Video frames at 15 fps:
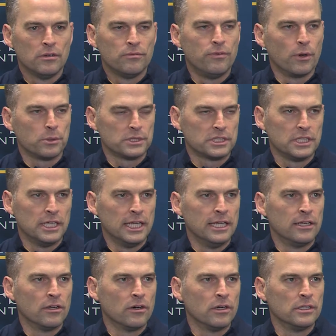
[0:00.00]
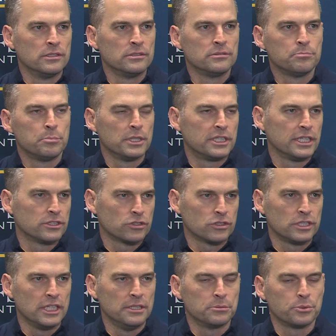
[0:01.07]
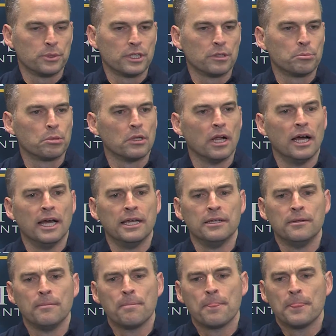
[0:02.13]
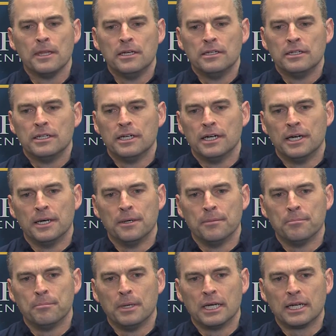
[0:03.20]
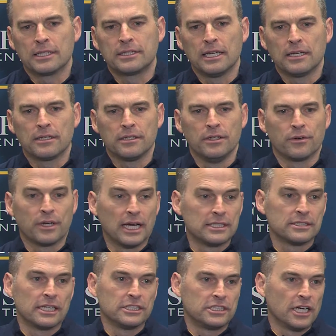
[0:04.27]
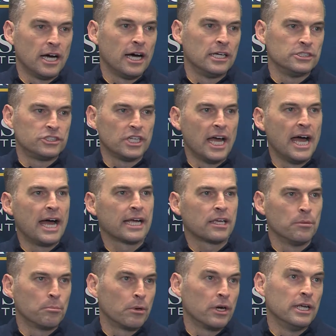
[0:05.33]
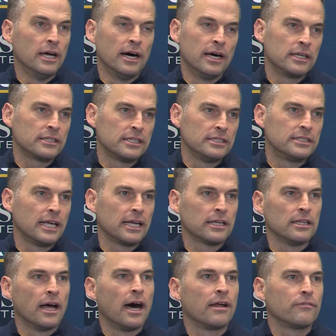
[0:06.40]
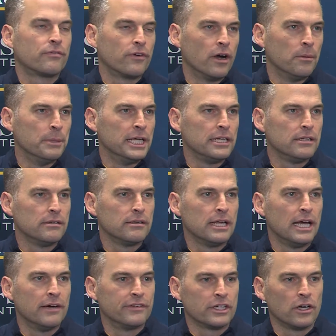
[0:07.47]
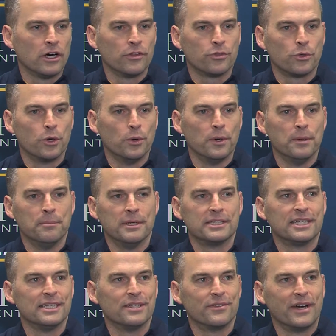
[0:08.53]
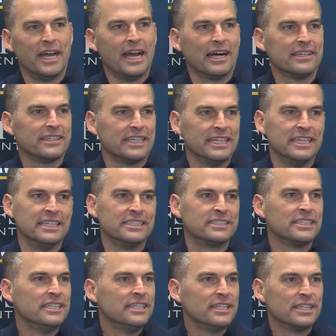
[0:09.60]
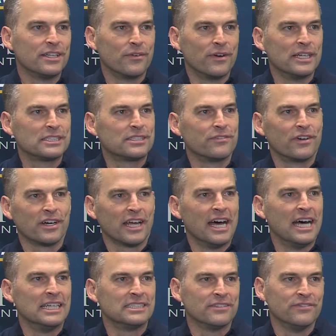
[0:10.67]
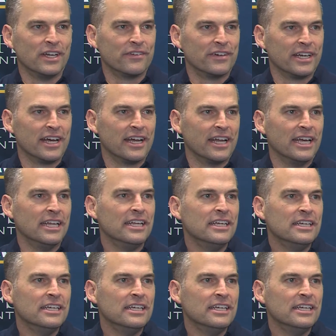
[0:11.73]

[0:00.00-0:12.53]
focusing in on potential teams we could play. But I think, guys like Ja and Shaq and Breon can take a lot from it, having gone through it. But then the reality is the rest of our guys have never done it.